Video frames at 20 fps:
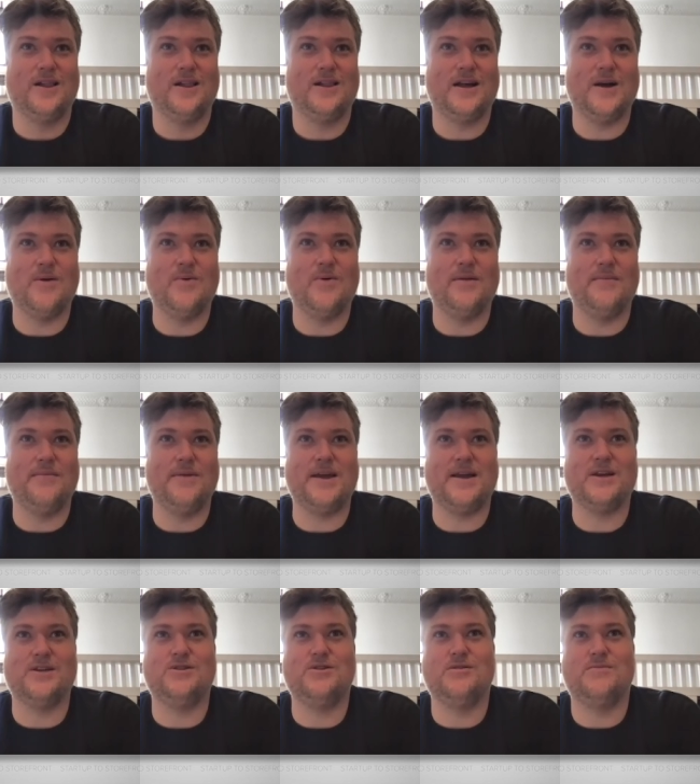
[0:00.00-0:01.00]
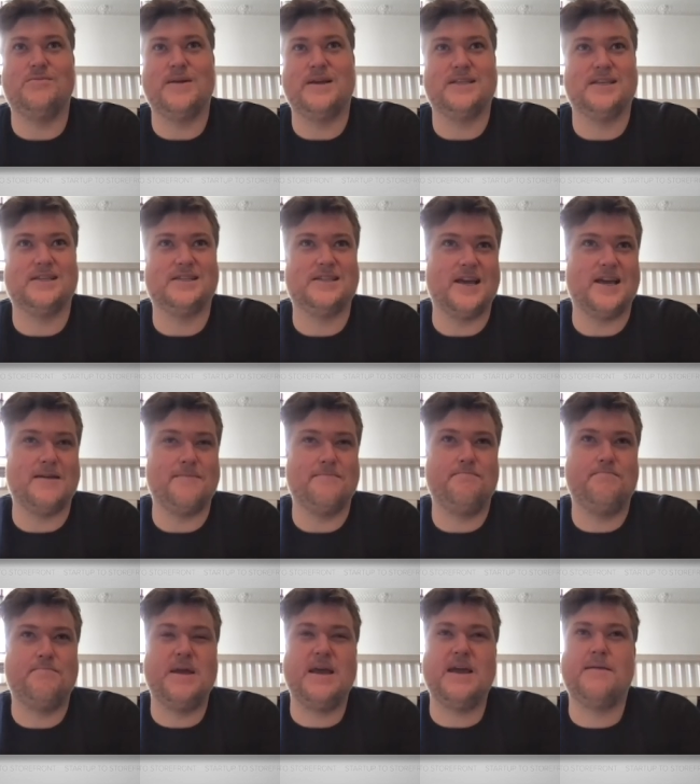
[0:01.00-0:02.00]
I want to make a toothpaste that's like
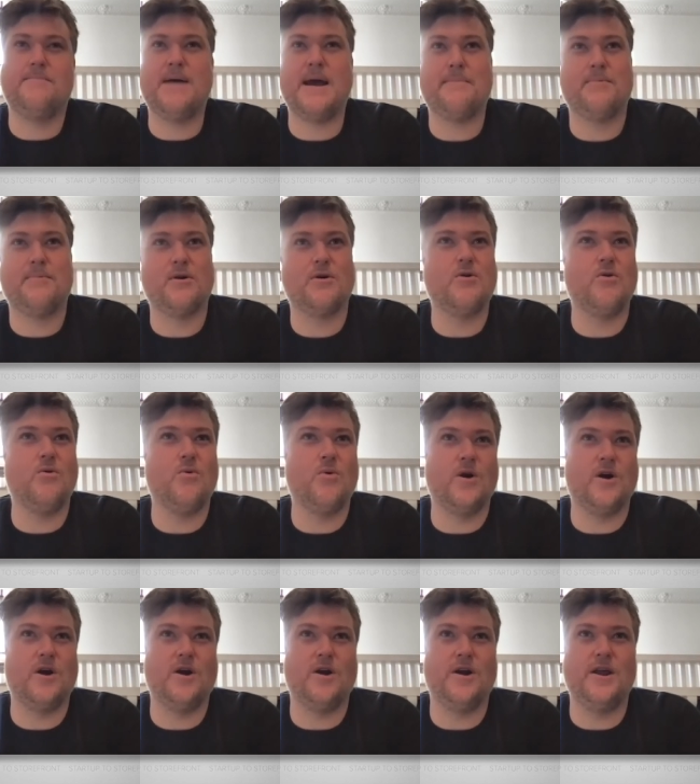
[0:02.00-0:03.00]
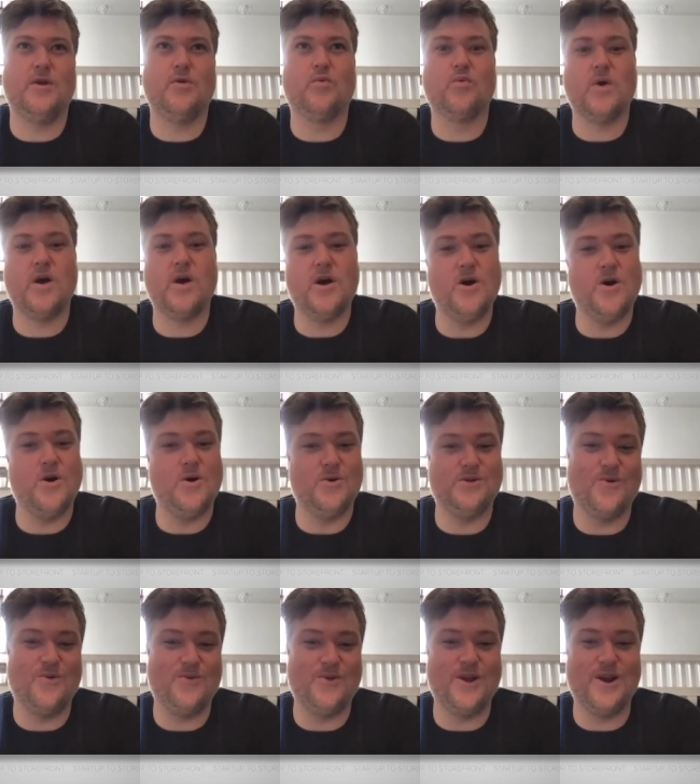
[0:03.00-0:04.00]
pink peppercorn and
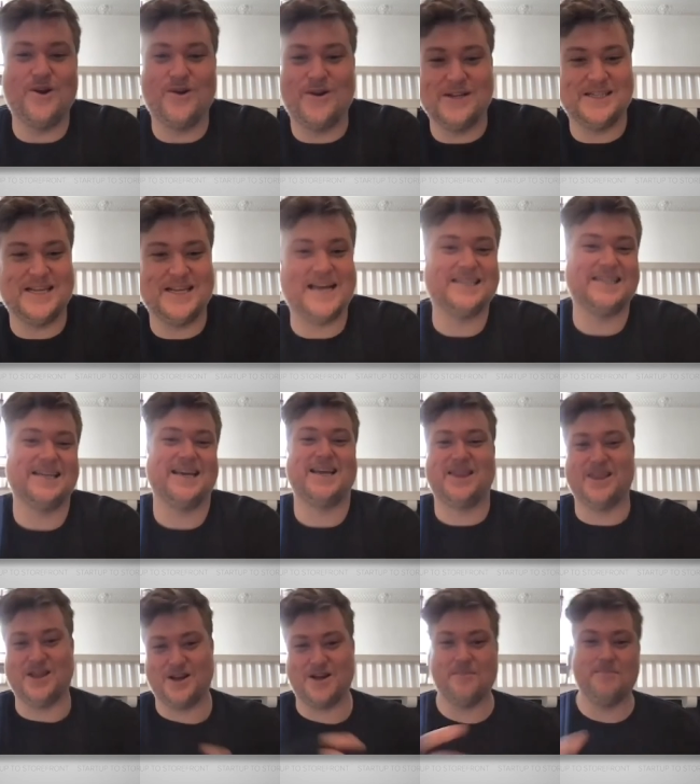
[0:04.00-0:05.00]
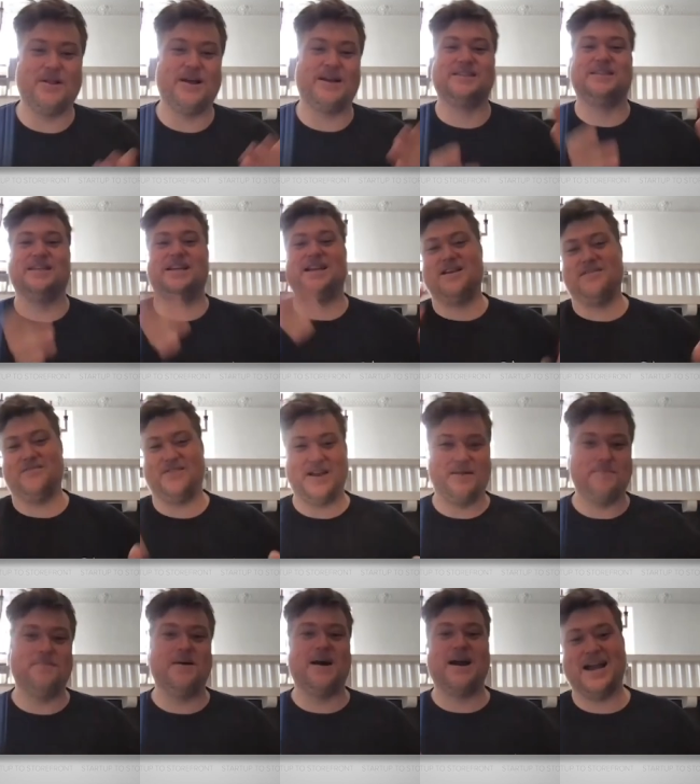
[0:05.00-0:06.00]
rose, you know, because that's like the complexity of
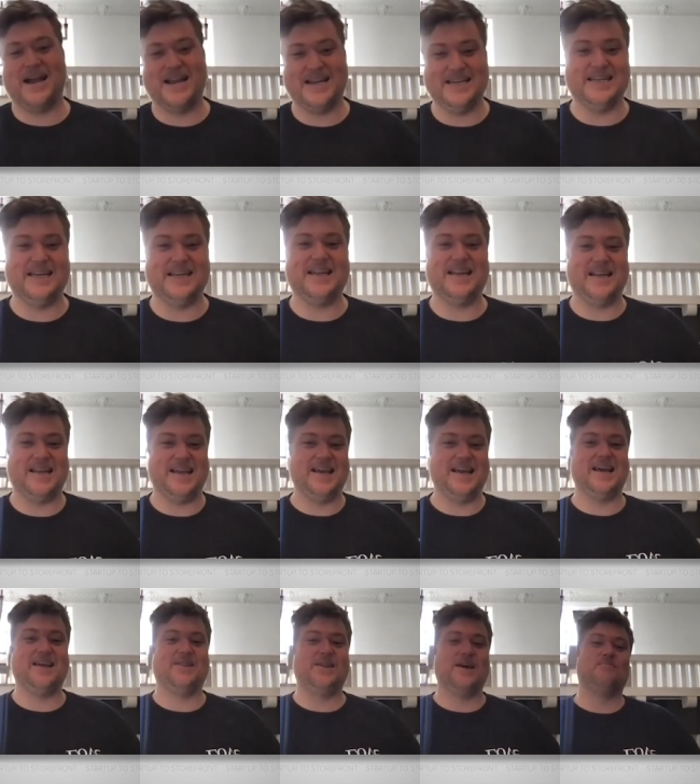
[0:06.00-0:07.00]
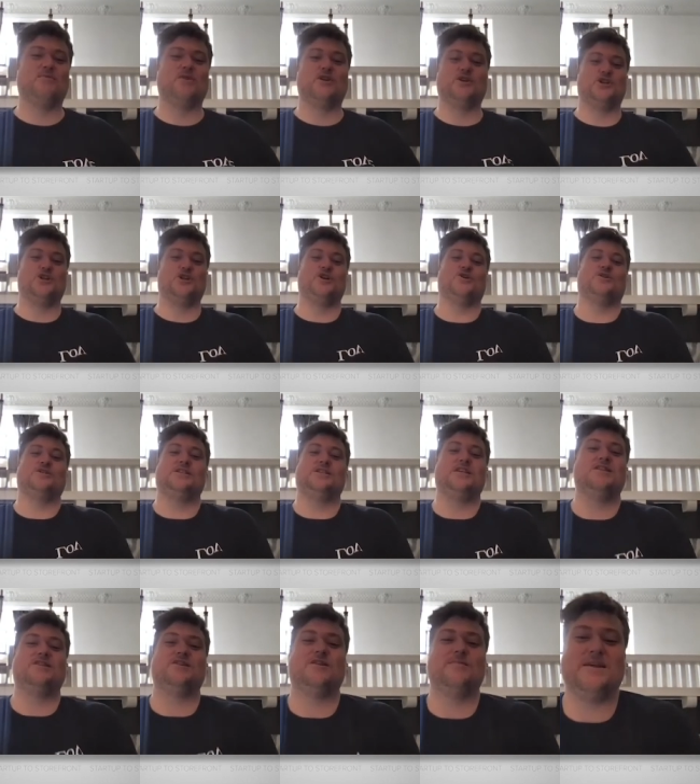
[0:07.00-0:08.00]
like my identity. And like brushing your
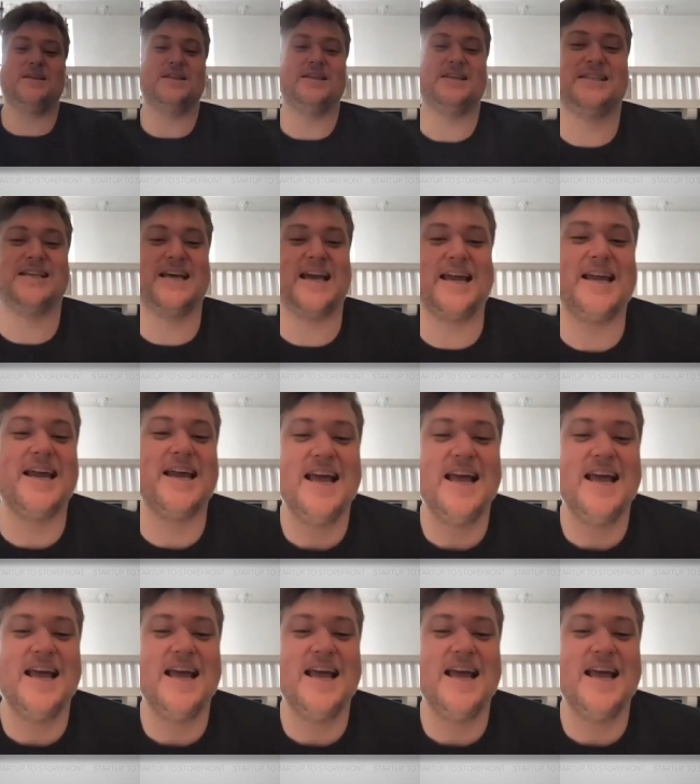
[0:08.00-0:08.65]
teeth could be this like